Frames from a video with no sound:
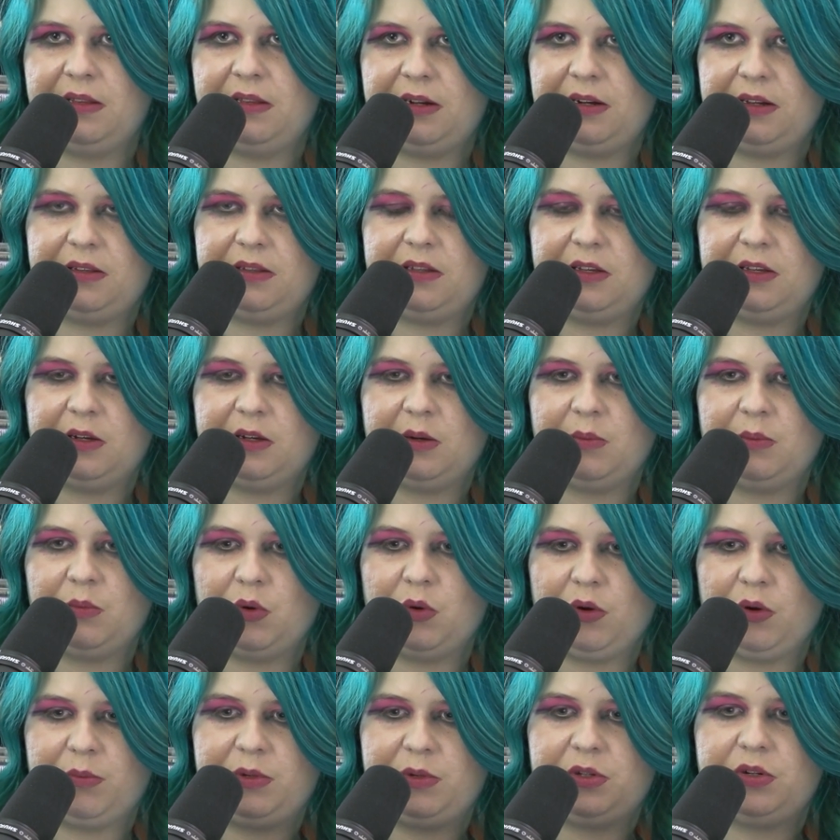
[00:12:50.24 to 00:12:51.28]
That I think a
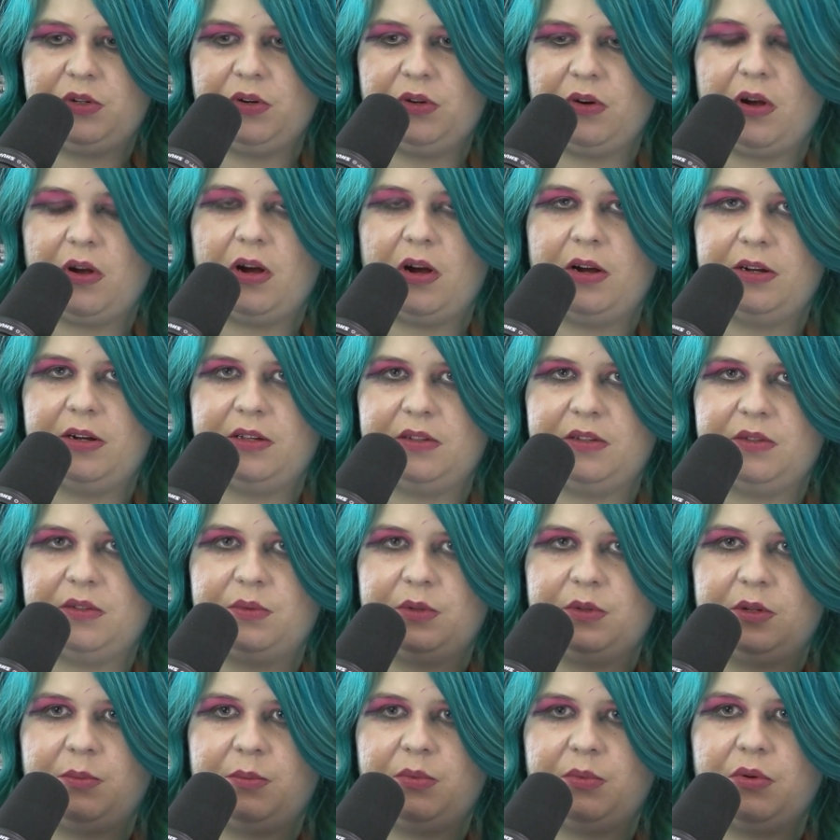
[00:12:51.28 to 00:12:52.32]
more mature audience
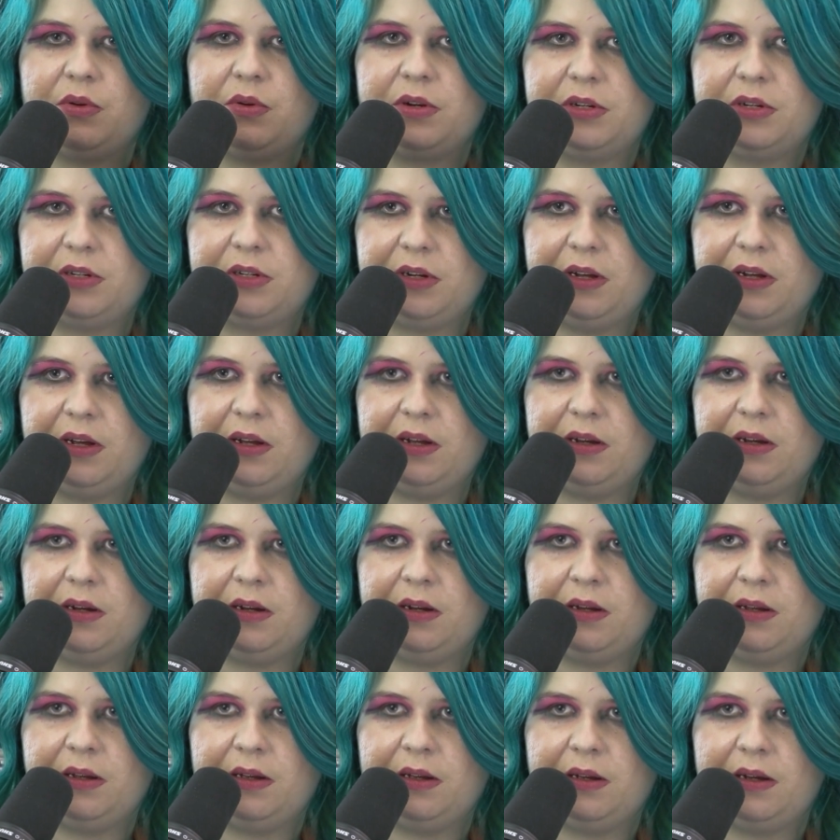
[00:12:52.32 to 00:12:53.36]
would appreciate
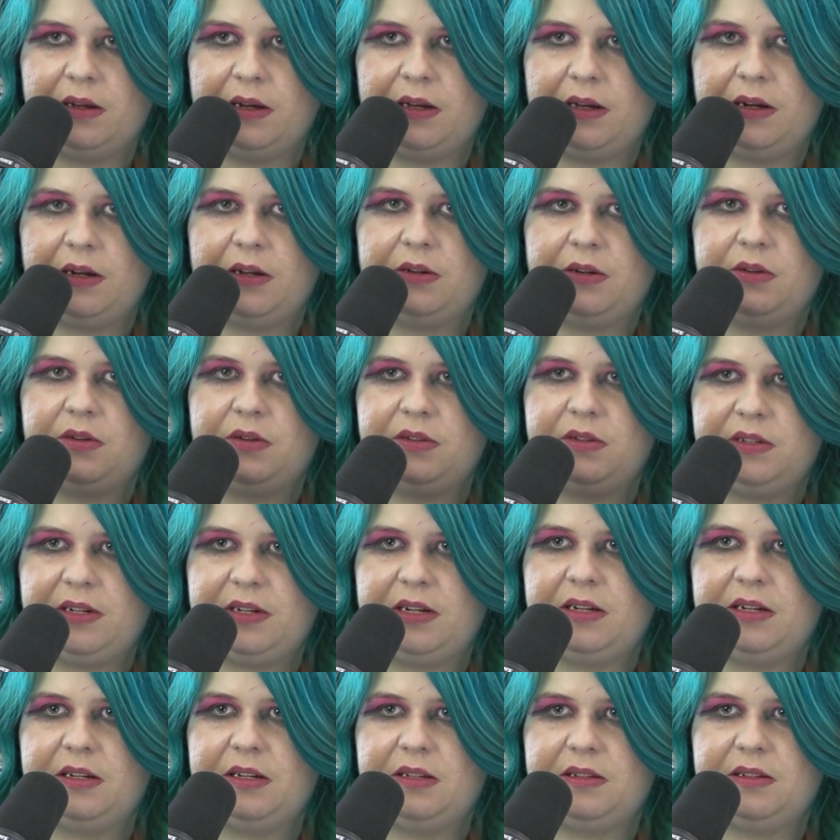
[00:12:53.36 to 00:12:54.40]
and
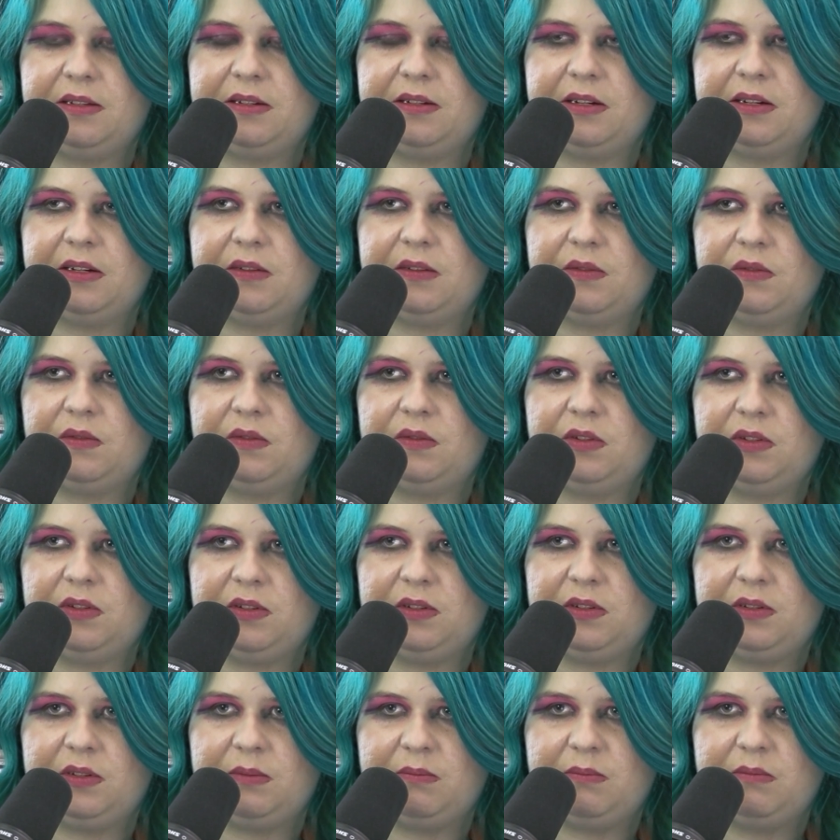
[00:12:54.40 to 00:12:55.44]
understand, instead of
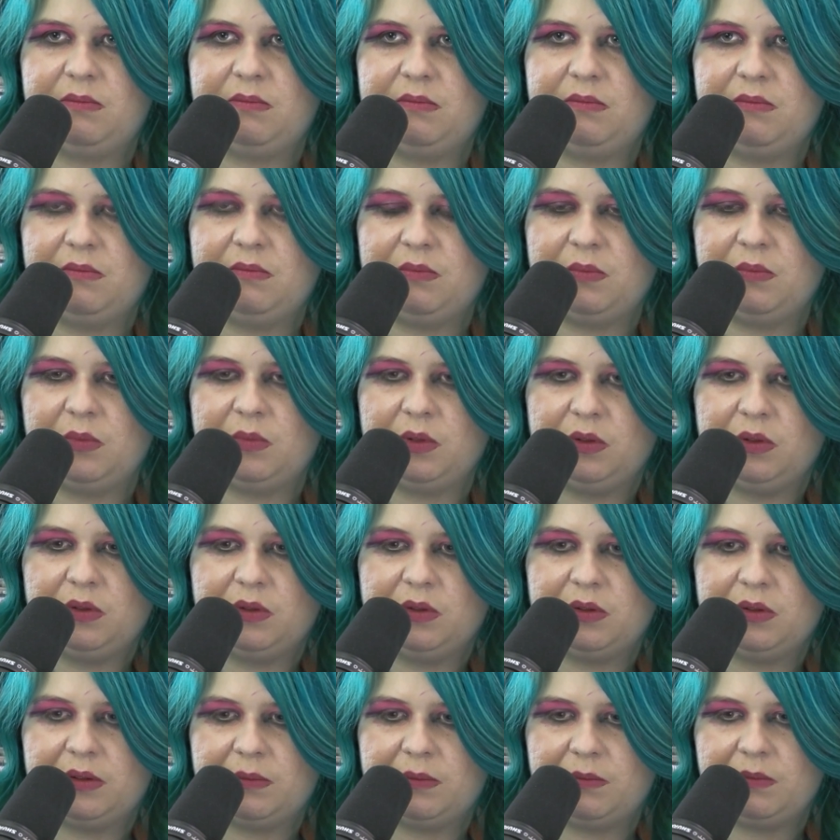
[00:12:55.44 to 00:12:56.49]
just
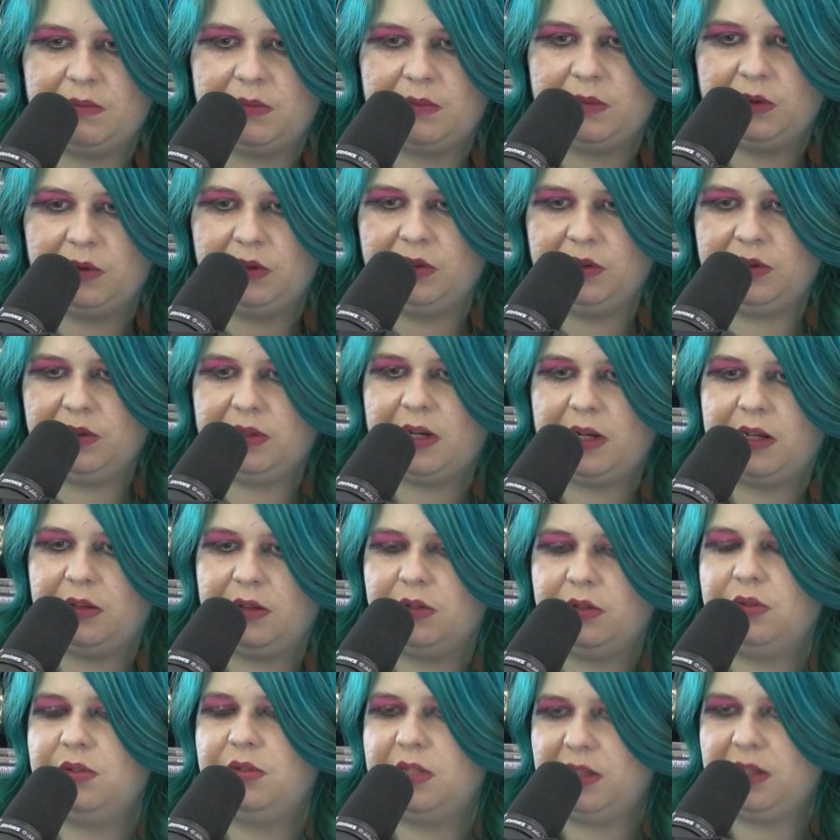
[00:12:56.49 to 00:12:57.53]
not
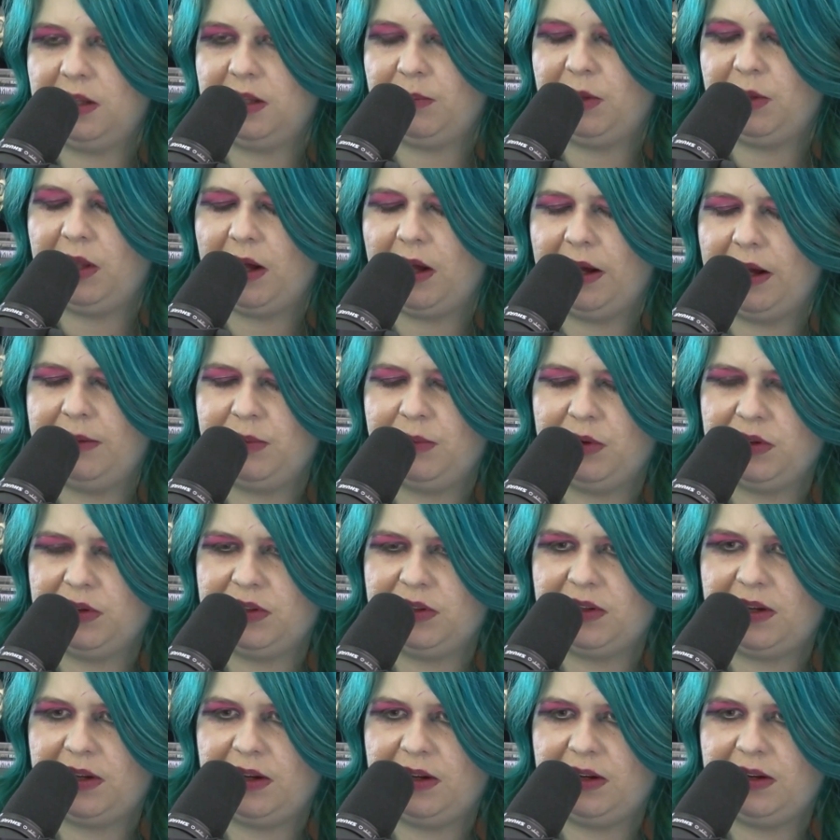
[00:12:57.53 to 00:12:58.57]
losing the plot per
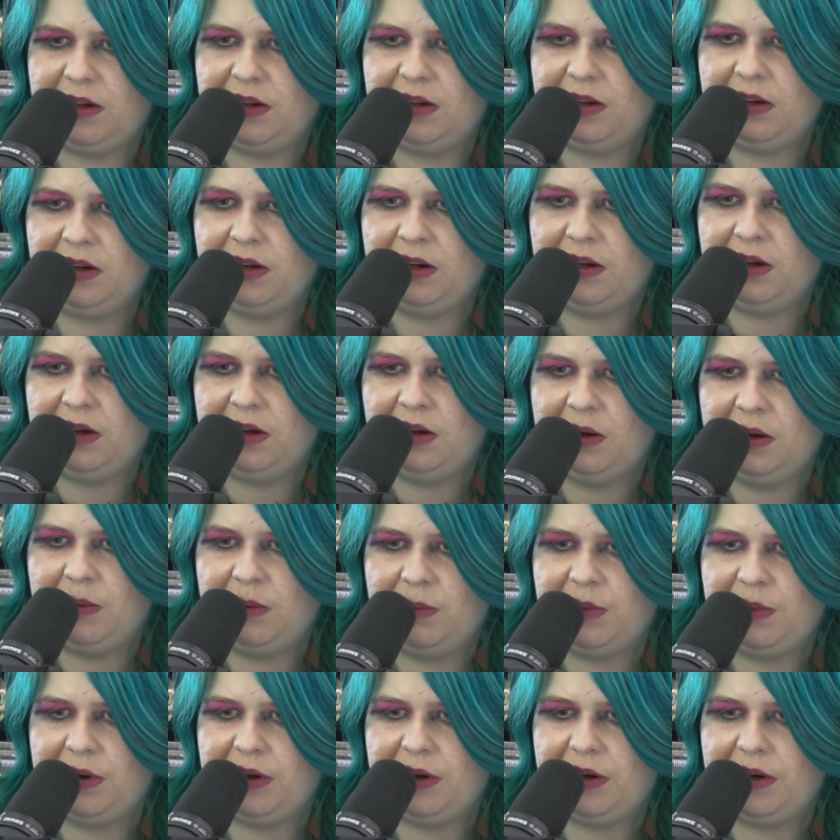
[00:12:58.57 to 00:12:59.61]
se,
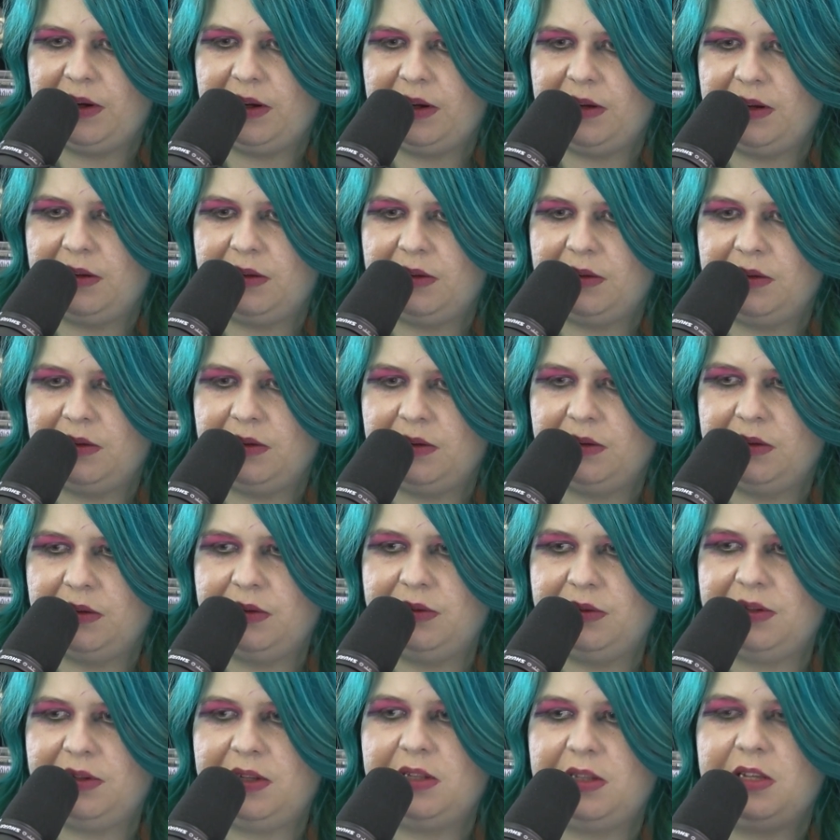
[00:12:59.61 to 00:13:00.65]
but
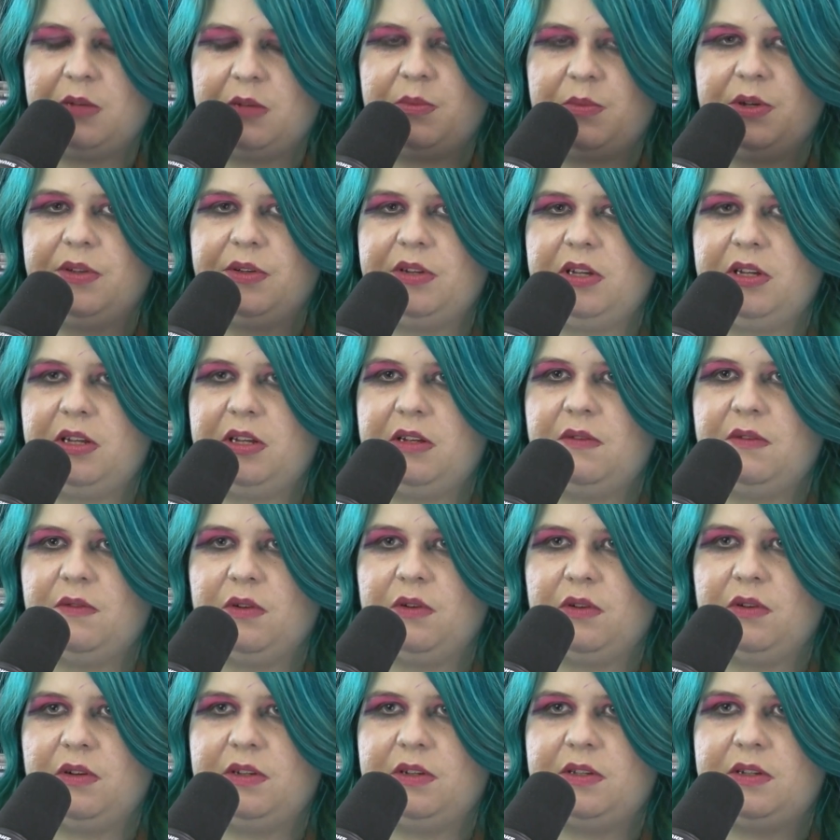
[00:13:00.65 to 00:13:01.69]
losing the ability
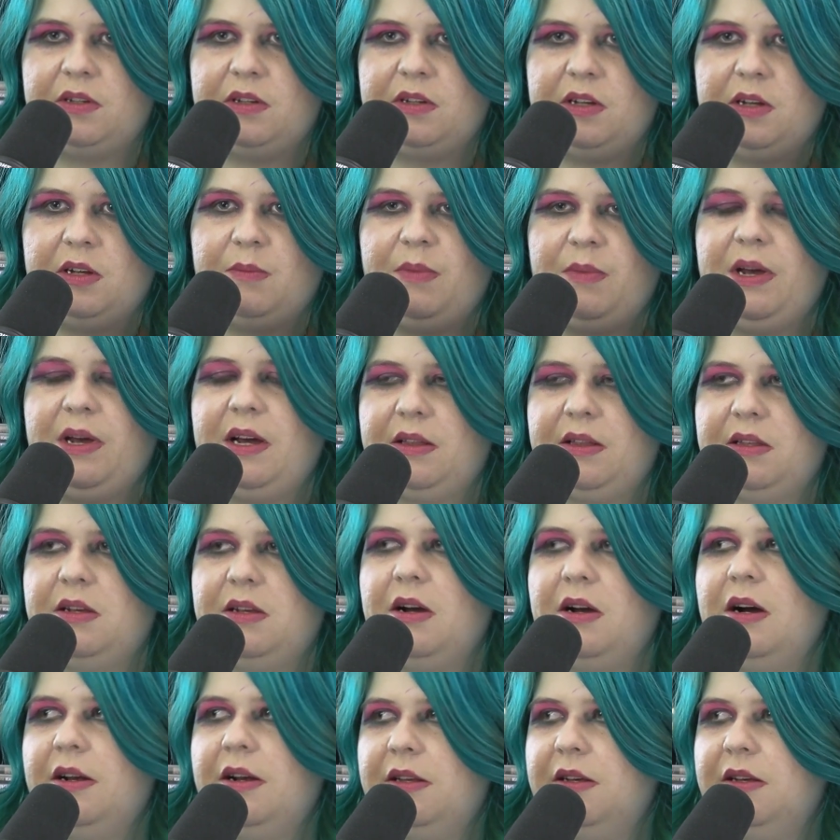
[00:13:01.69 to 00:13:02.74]
for it to impact the
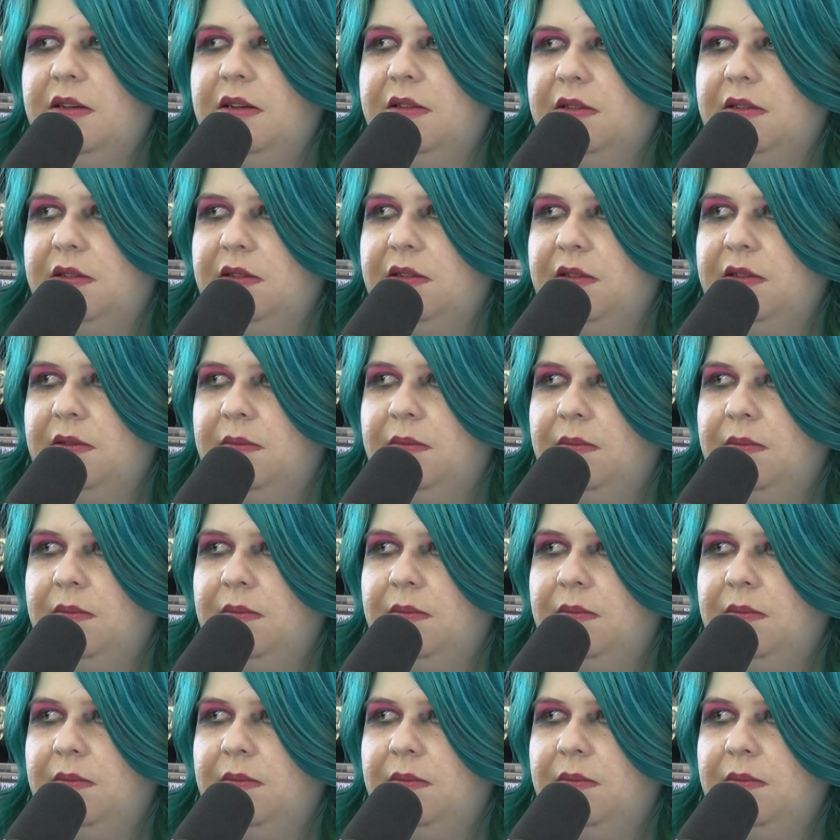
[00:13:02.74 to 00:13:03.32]
audience.